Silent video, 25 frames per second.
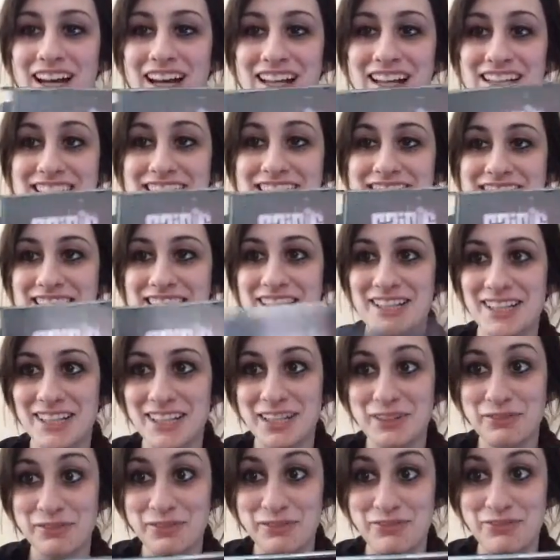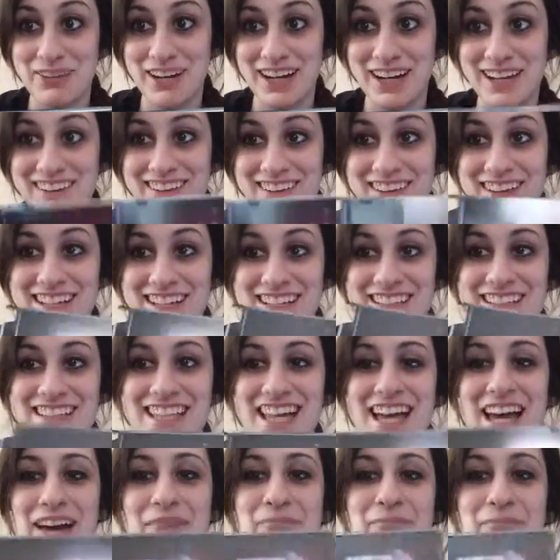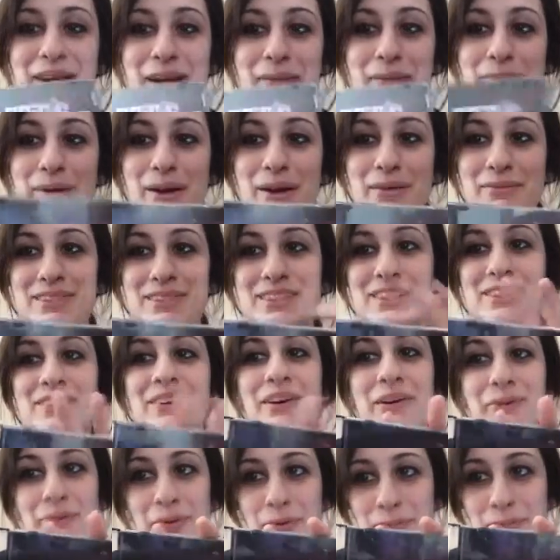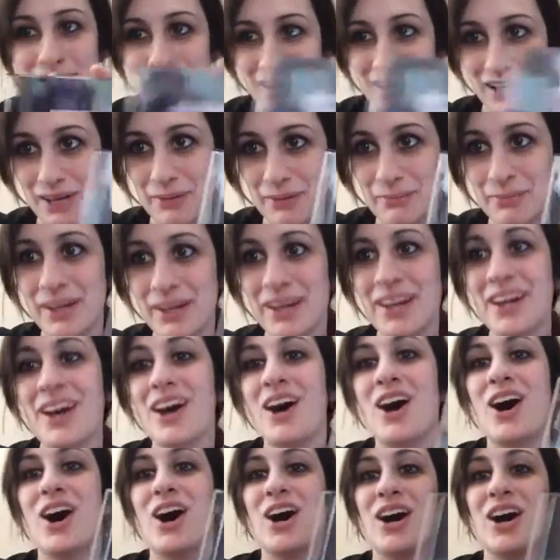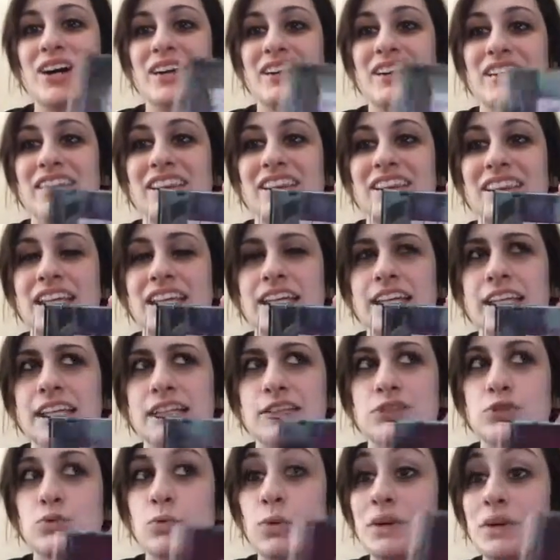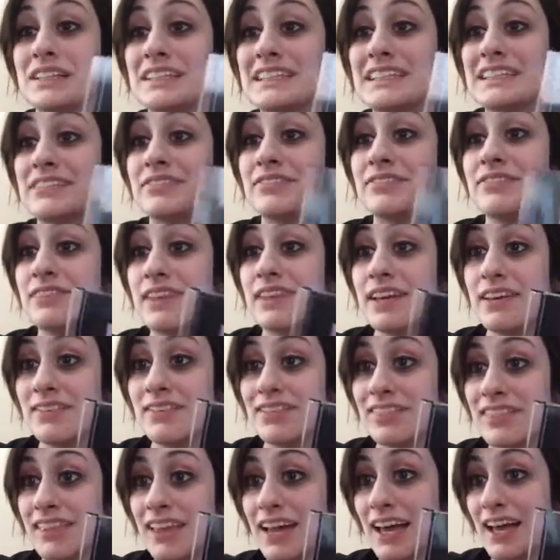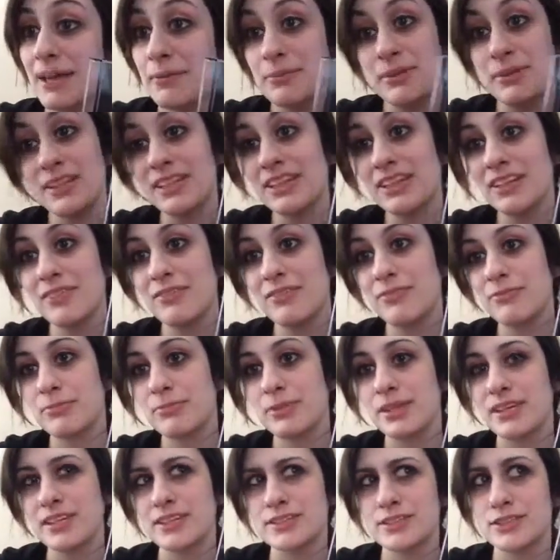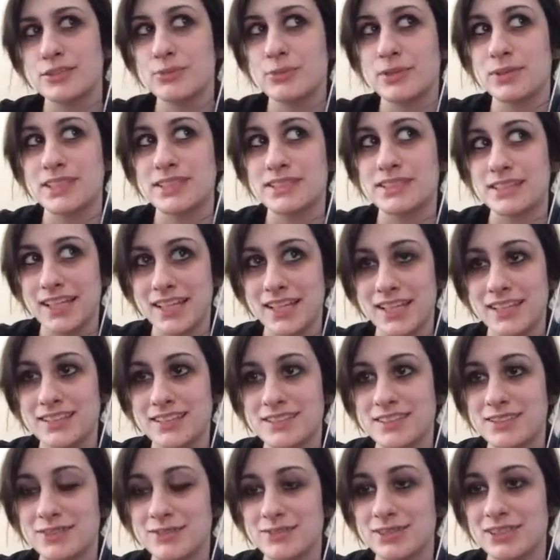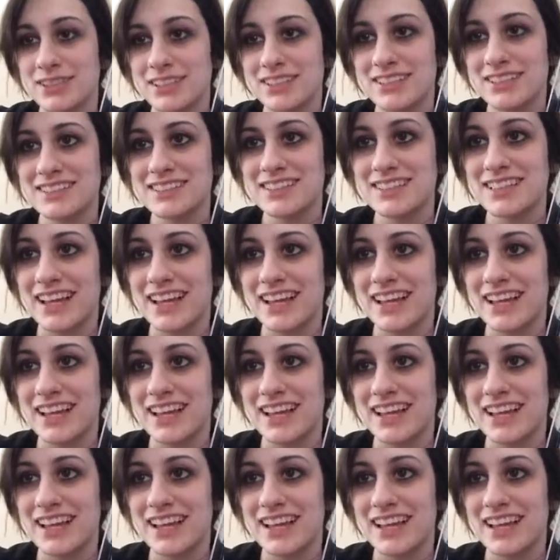I still have to finalize that, but I promise you it will be up on the 25th, I believe, because the 22nd is the release.